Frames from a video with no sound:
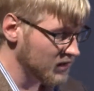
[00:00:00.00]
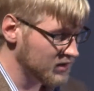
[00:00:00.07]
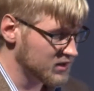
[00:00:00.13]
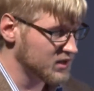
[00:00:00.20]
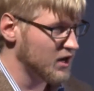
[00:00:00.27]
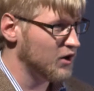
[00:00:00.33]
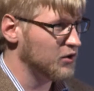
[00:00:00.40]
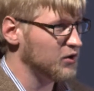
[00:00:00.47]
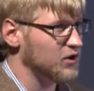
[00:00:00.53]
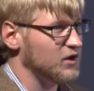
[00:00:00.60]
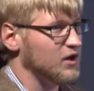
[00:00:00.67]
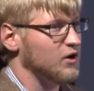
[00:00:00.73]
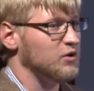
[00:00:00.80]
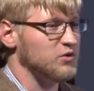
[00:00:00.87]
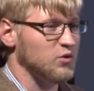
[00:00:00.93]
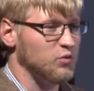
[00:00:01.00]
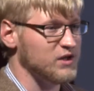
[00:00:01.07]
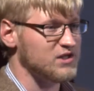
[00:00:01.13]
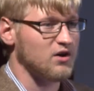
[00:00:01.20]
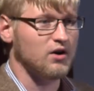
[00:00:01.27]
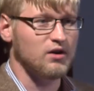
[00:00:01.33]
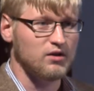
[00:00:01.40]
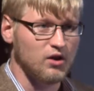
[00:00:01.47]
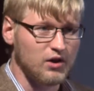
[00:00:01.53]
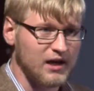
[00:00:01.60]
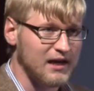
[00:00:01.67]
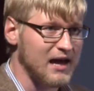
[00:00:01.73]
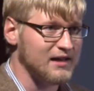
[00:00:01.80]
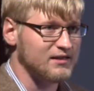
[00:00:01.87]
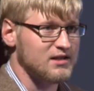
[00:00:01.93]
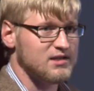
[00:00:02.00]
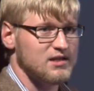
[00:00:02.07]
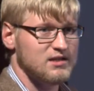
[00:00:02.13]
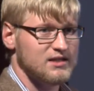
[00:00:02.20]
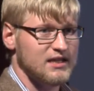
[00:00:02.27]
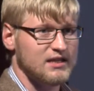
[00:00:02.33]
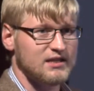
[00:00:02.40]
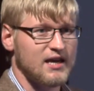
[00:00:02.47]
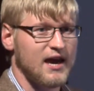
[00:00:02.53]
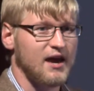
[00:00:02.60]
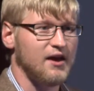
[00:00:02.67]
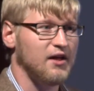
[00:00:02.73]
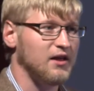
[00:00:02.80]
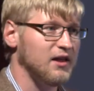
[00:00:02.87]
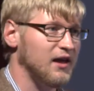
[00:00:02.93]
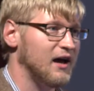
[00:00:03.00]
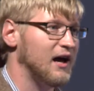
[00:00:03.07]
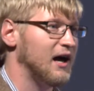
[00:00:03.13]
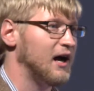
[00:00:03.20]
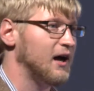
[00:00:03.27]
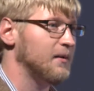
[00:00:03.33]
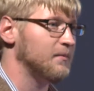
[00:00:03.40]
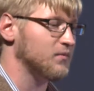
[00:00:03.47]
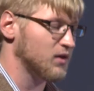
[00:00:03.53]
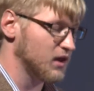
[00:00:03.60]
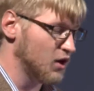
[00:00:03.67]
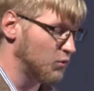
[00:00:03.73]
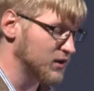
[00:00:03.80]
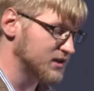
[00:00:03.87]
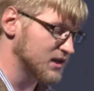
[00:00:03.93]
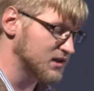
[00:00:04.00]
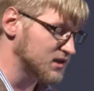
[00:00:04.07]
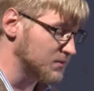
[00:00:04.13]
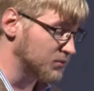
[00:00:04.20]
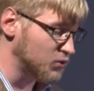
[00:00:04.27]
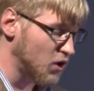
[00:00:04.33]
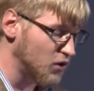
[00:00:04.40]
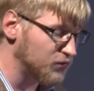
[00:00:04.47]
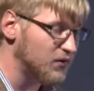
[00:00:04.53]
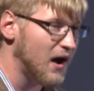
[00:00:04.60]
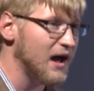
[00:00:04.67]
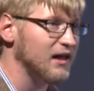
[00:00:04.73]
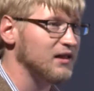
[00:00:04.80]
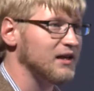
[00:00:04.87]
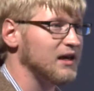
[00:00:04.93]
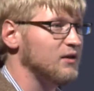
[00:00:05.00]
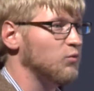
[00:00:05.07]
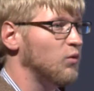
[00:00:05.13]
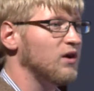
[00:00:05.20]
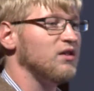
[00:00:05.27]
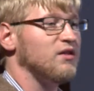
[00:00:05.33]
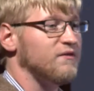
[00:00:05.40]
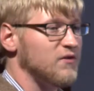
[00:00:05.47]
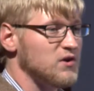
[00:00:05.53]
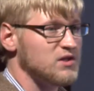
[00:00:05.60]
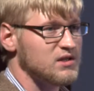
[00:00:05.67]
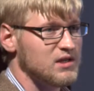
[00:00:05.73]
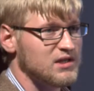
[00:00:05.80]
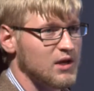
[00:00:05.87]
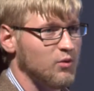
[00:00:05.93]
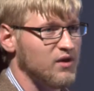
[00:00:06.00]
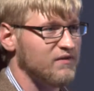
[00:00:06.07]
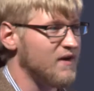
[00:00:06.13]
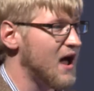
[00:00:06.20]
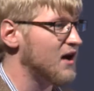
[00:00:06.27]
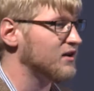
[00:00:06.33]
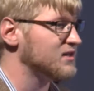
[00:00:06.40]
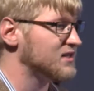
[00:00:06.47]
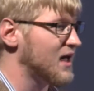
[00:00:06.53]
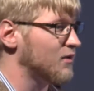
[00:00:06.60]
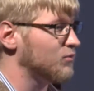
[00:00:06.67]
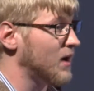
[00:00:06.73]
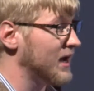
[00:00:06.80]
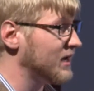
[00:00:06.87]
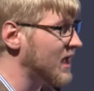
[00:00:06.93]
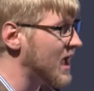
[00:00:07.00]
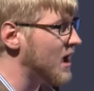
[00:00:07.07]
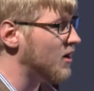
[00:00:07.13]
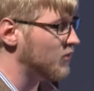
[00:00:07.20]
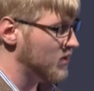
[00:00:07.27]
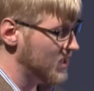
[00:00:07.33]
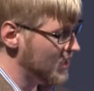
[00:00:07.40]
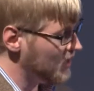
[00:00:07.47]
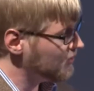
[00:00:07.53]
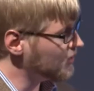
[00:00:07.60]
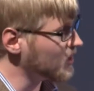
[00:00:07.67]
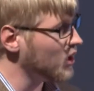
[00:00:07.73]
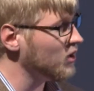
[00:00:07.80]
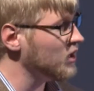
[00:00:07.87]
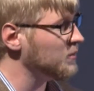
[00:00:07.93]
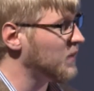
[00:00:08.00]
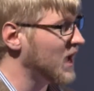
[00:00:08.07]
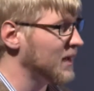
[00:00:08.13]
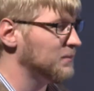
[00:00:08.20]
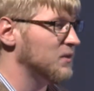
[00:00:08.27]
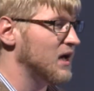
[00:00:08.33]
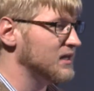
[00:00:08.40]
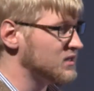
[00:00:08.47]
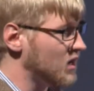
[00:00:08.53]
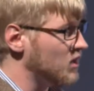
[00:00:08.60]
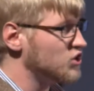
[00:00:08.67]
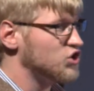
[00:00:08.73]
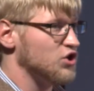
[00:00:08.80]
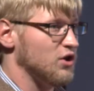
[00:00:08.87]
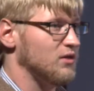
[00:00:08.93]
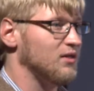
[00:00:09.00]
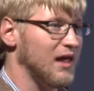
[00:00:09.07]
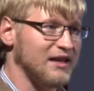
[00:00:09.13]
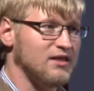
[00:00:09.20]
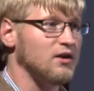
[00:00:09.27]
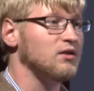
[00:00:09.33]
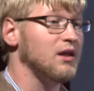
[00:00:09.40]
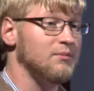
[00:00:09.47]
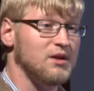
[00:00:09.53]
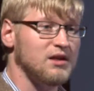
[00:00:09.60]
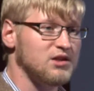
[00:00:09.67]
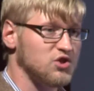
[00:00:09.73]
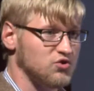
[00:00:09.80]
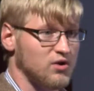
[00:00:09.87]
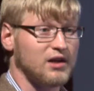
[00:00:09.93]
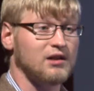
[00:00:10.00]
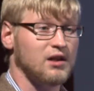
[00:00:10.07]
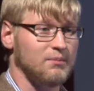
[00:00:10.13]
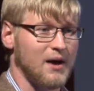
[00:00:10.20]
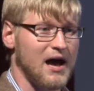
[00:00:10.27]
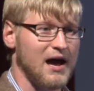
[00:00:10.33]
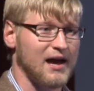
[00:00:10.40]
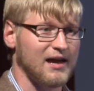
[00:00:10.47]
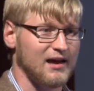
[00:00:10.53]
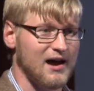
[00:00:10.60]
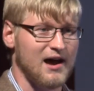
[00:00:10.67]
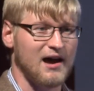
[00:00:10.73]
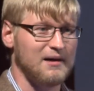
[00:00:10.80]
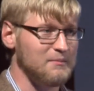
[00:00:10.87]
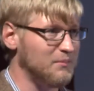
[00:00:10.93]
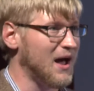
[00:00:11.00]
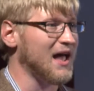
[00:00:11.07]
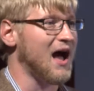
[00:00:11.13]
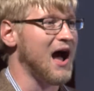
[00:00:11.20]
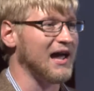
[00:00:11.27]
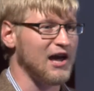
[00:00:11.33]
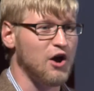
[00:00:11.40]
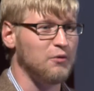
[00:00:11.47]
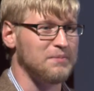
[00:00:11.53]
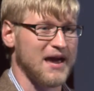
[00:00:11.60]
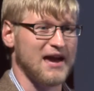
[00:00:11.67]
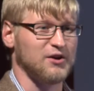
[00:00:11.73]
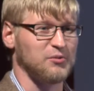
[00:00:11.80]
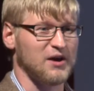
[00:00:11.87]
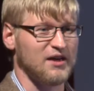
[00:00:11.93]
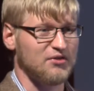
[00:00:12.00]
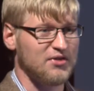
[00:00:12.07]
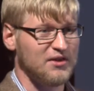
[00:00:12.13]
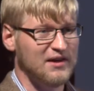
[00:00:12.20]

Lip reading: So we started looking at this in detail. We did some profiling, and one of the first things that we found is that right now the current pipelines are they're limited strictly by I/O bandwidth.